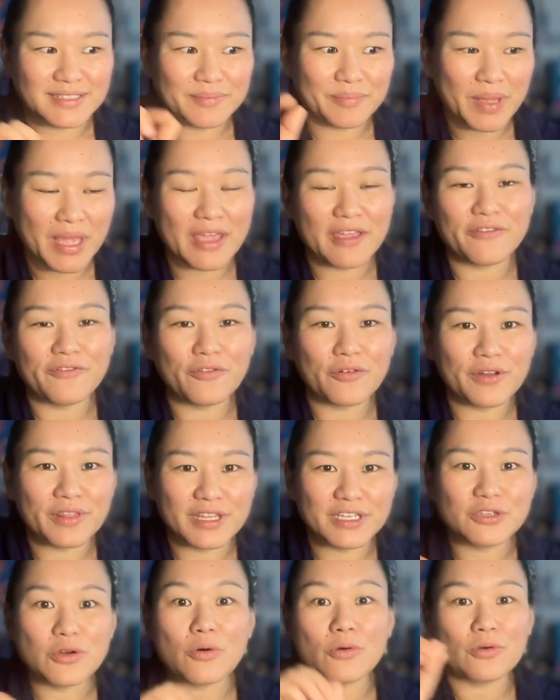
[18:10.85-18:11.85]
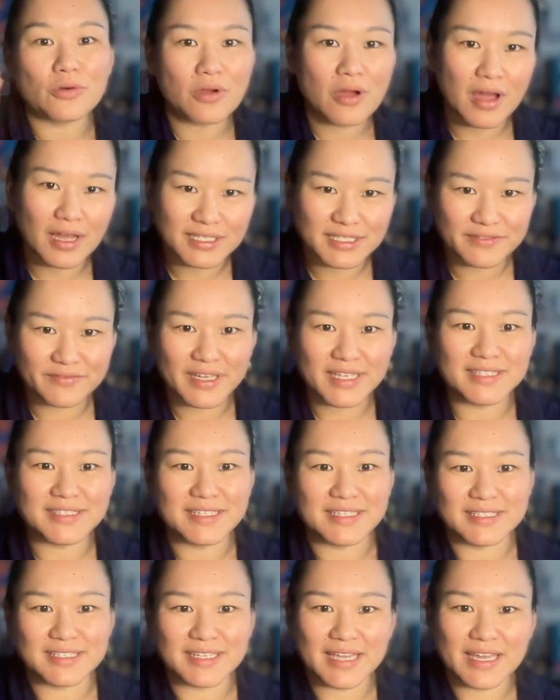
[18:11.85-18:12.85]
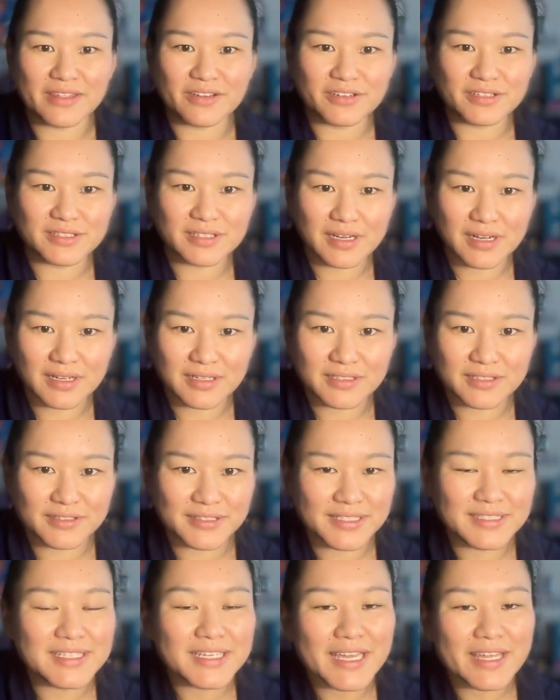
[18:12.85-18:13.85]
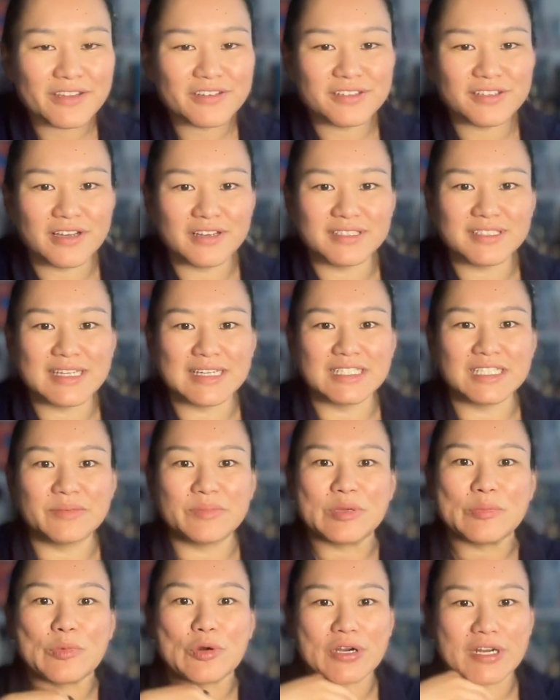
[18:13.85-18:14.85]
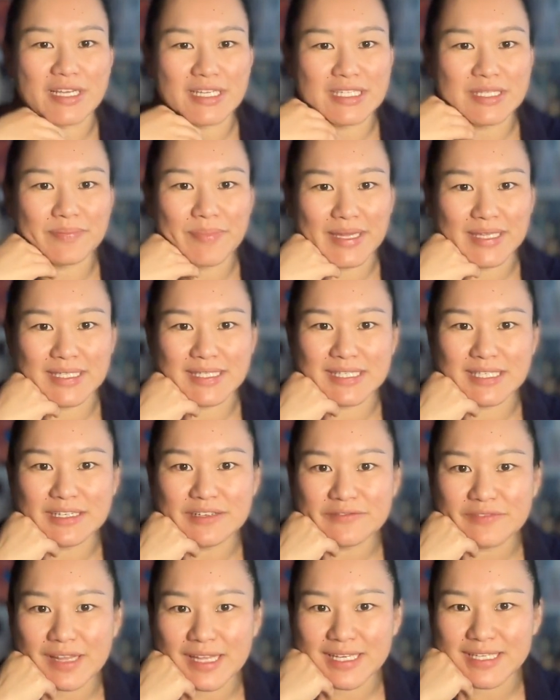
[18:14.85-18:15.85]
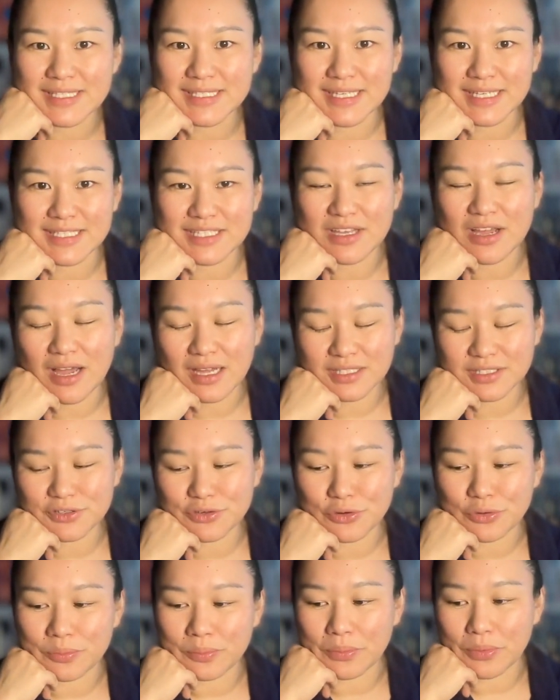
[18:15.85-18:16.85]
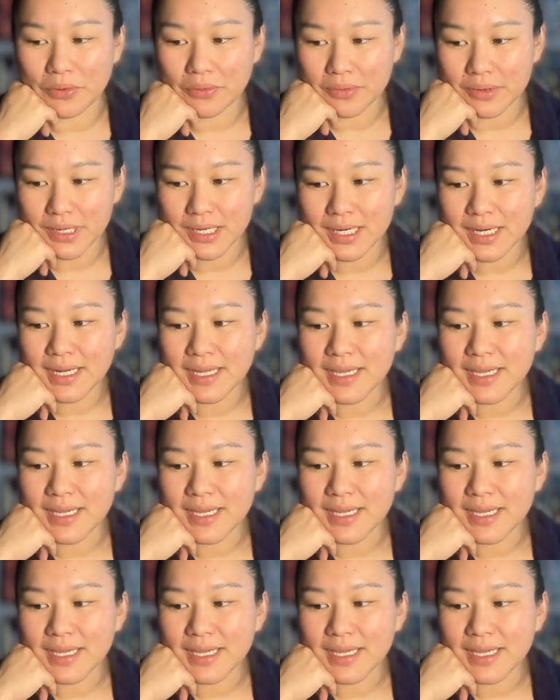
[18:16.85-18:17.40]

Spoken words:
pay for the total cost of that sing together song. So sing together songs tend to be more expensive, like 6 cost or more.